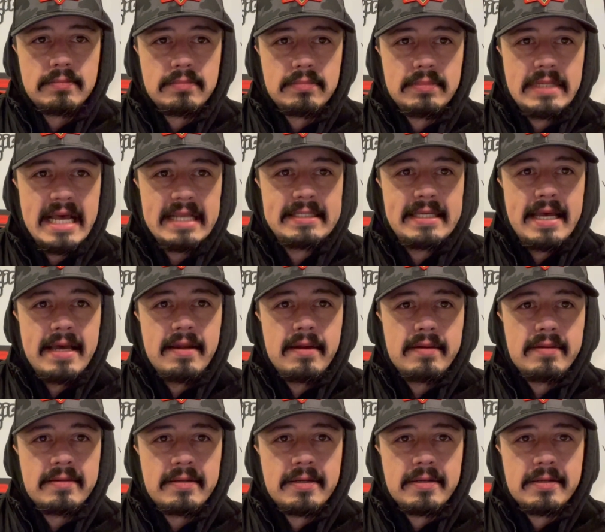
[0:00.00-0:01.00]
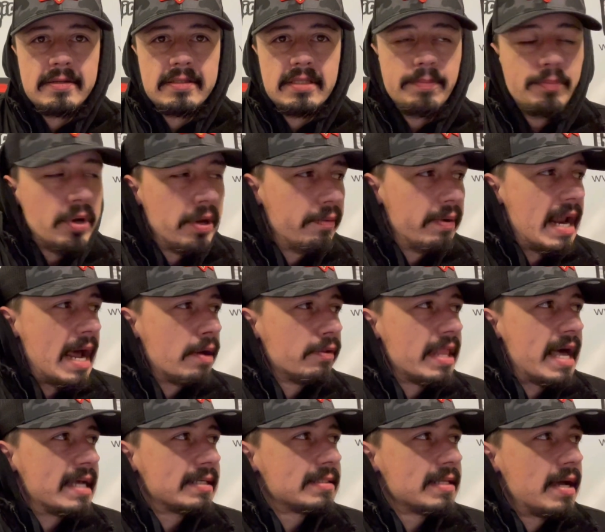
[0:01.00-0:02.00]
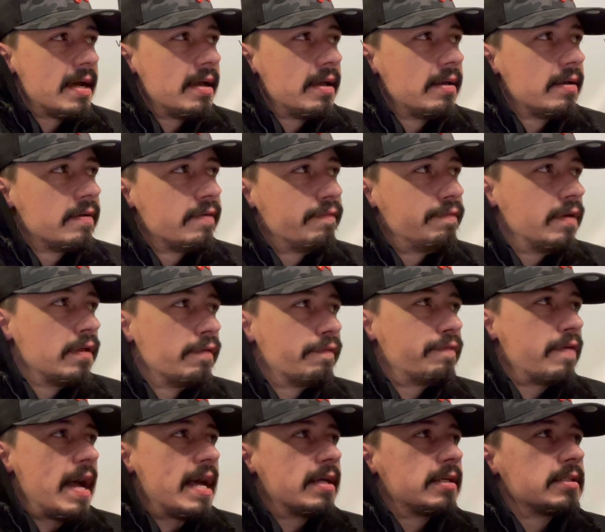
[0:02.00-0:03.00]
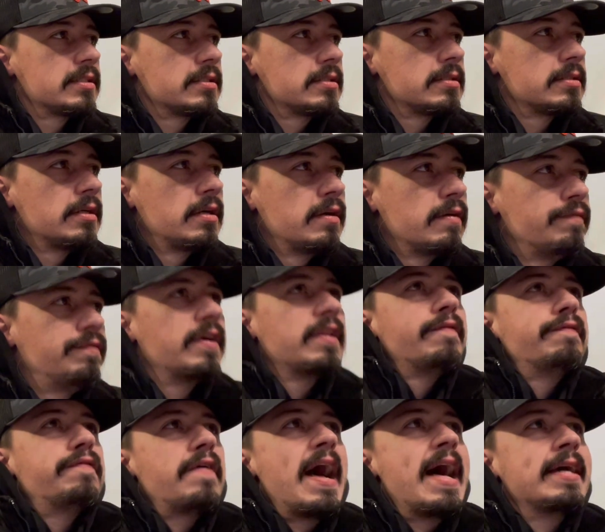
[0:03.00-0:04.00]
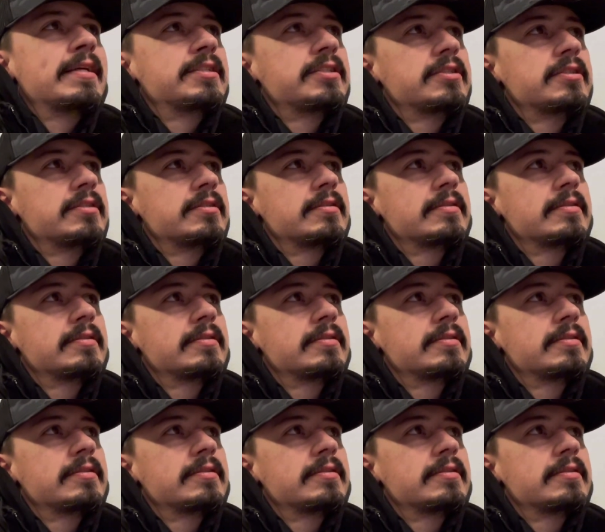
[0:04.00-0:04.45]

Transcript: That's it. The boy went out last night. Feeling fresh. Feeling fresh.